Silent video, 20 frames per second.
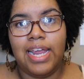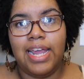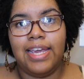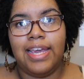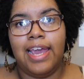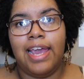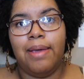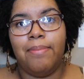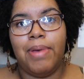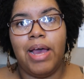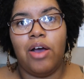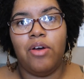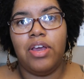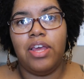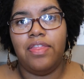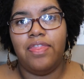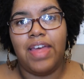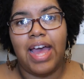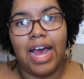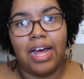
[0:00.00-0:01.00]
It came out
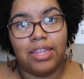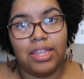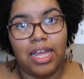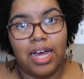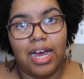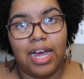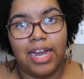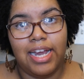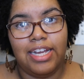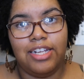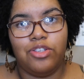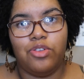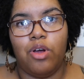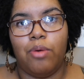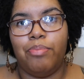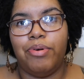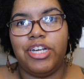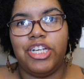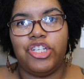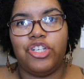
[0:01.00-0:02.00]
in that line, so
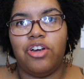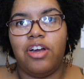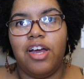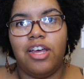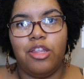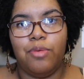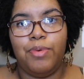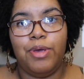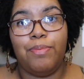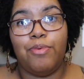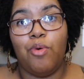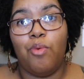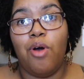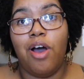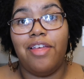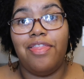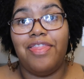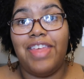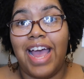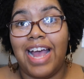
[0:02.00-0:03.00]
I'm pretty sure other people
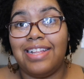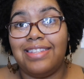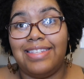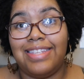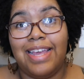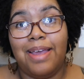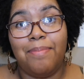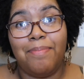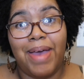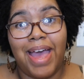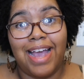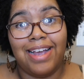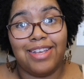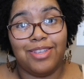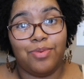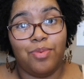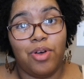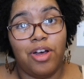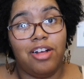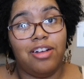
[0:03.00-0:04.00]
want that scent back
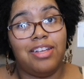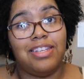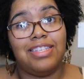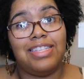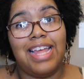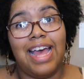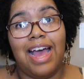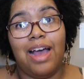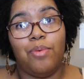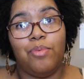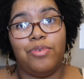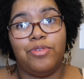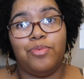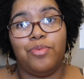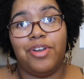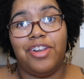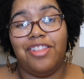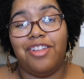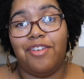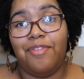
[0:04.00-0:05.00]
as well, because that was
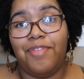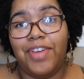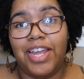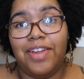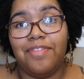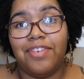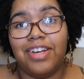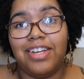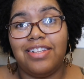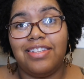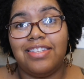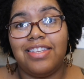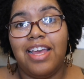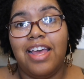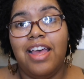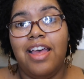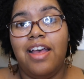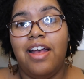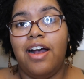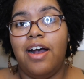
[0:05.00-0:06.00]
one of their favorites.
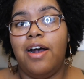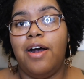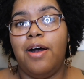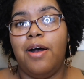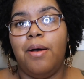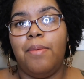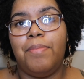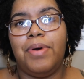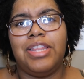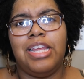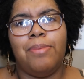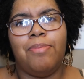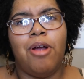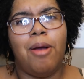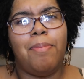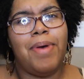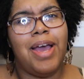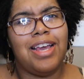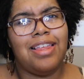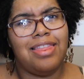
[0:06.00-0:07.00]
But they
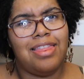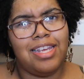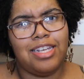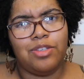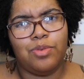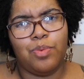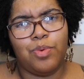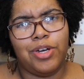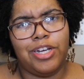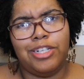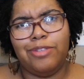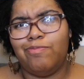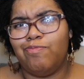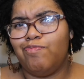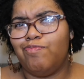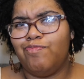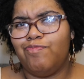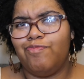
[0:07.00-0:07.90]
brought back this one.